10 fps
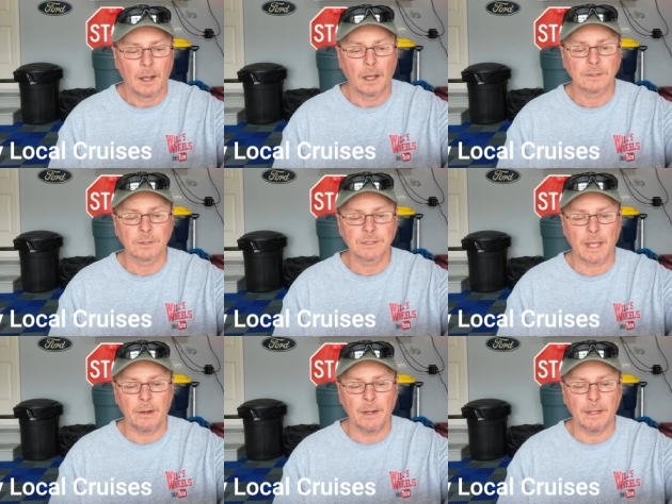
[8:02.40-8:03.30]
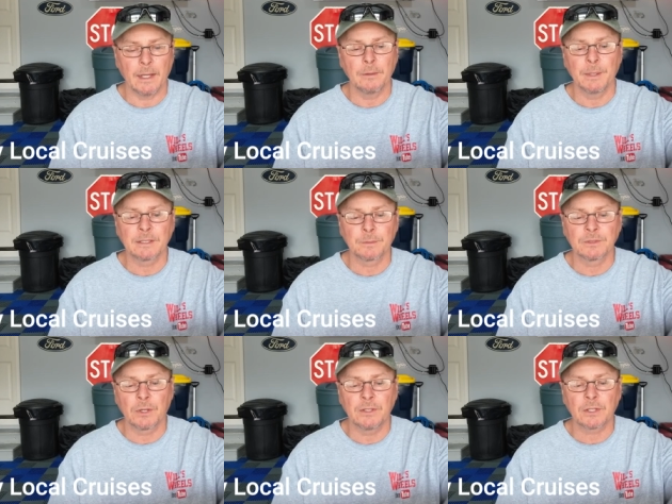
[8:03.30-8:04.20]
Also, Saturday in Independence,
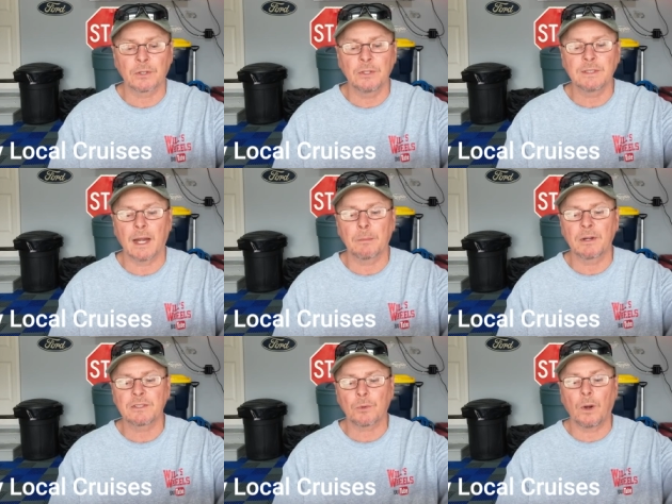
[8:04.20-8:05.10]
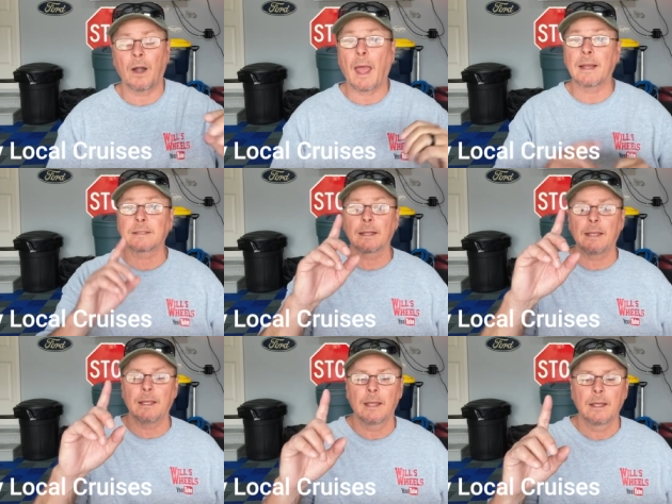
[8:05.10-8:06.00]
Missouri is a cruise night at Merchant Square.
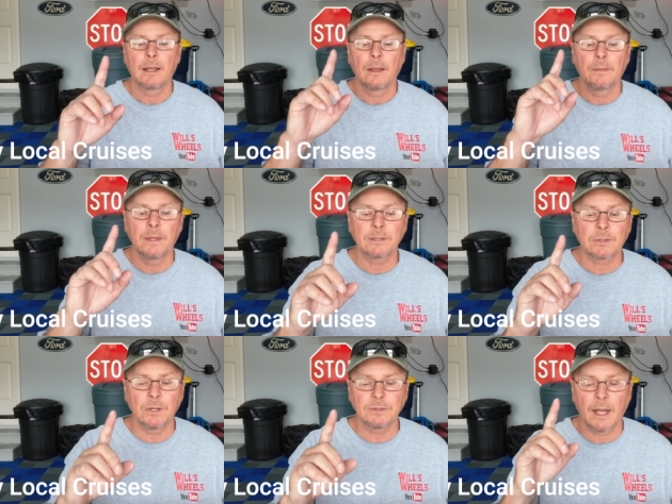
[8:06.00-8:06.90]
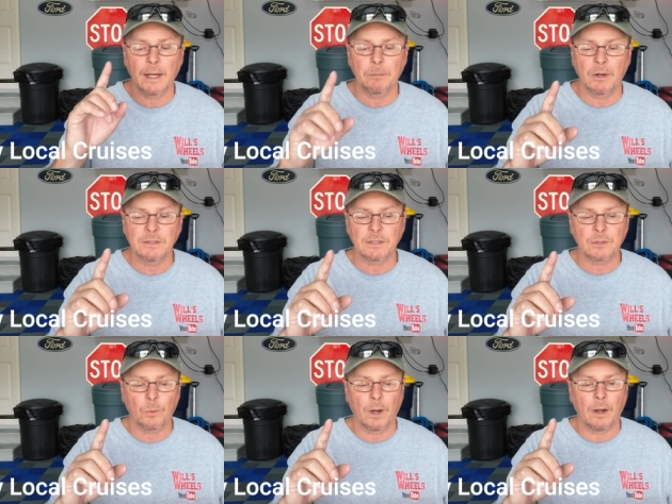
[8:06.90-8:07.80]
Actually, this cruise night at Merchant
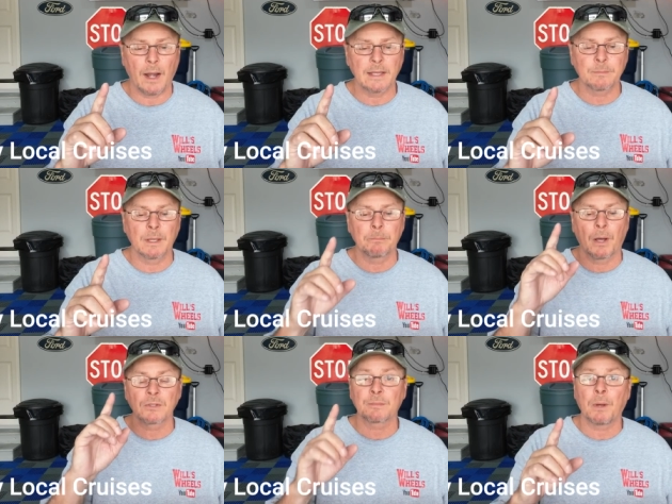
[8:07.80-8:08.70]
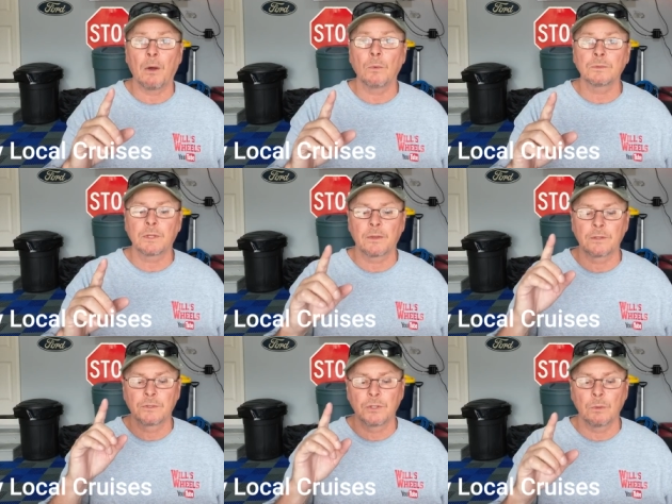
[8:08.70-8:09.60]
Square has been postponed to
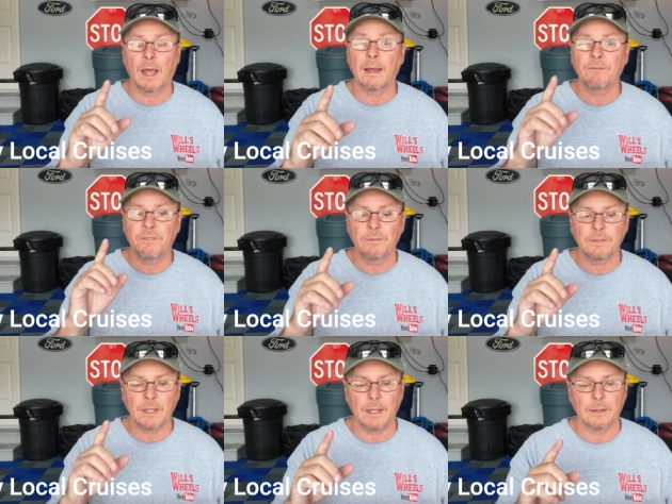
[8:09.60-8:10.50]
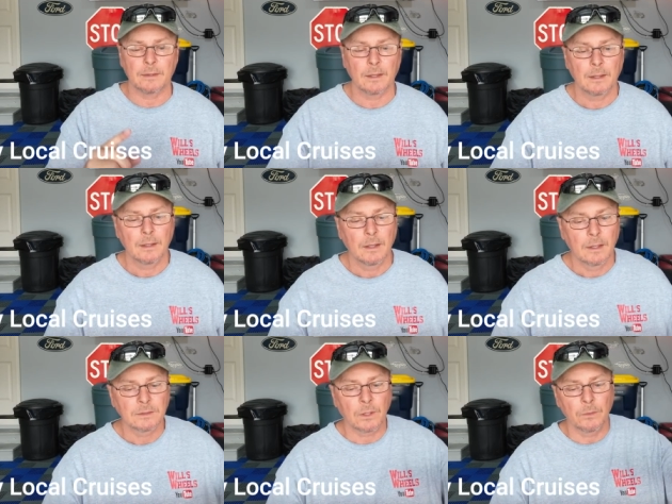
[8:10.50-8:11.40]
the July 15th.
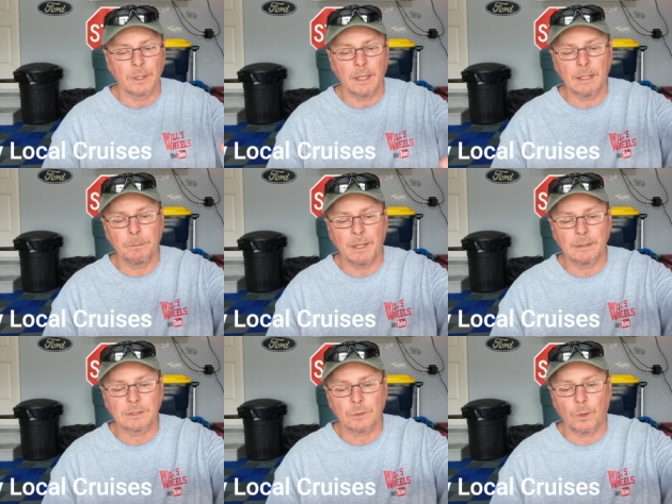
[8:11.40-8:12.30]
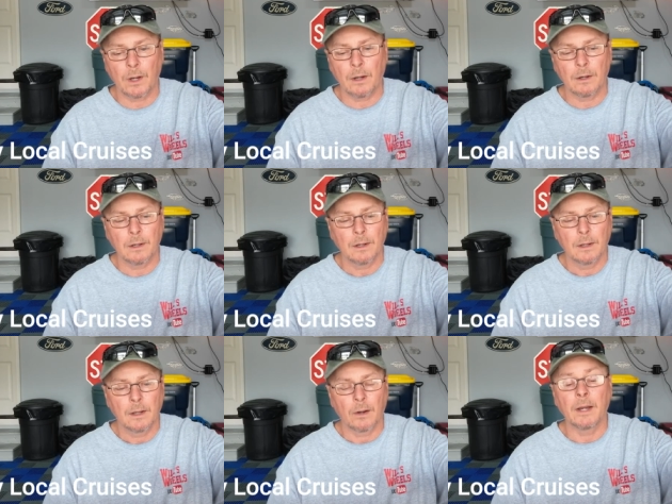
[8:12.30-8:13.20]
So the Independence Square
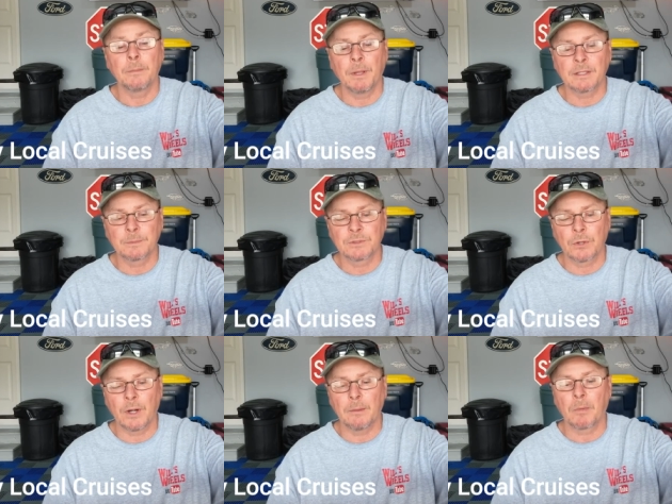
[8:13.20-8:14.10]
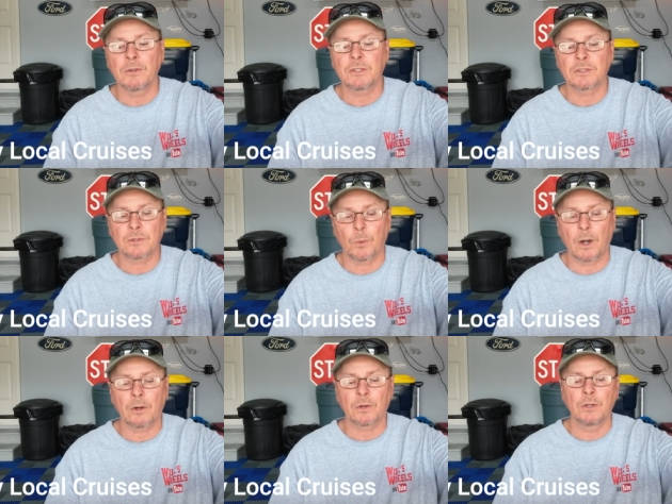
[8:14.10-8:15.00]
or Independence, Missouri Merchant
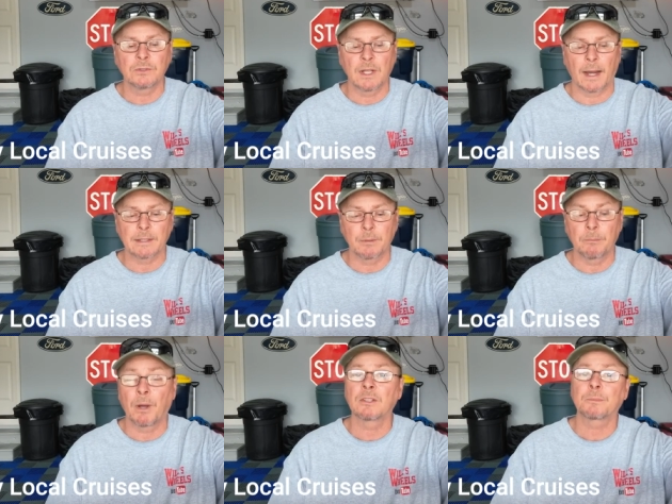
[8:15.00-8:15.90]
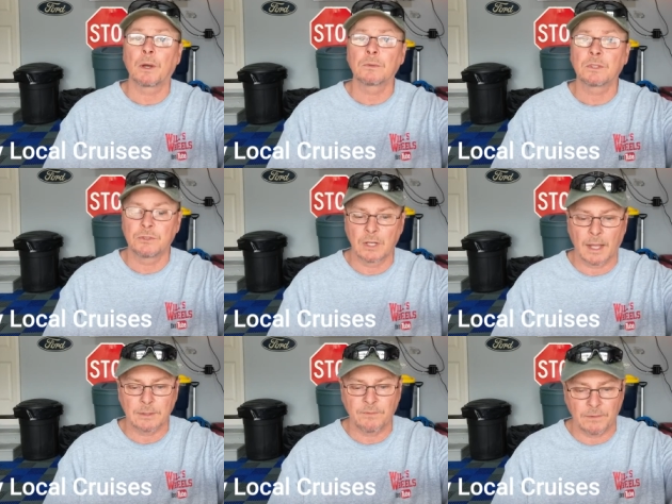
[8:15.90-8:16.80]
Square Cruise Night has been postponed to
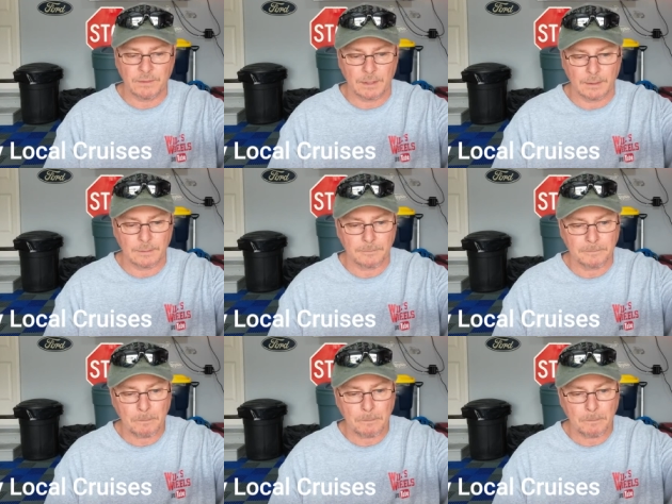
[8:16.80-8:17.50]
July 15th.